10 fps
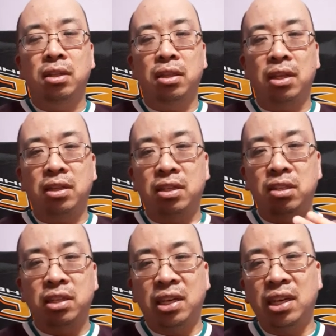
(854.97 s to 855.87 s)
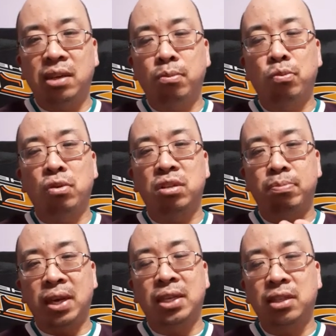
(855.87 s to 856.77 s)
that this team was
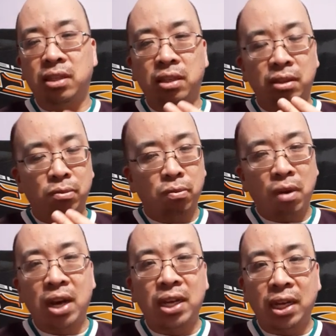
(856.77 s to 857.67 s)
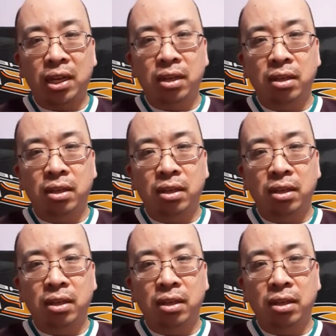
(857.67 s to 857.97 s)
basically ready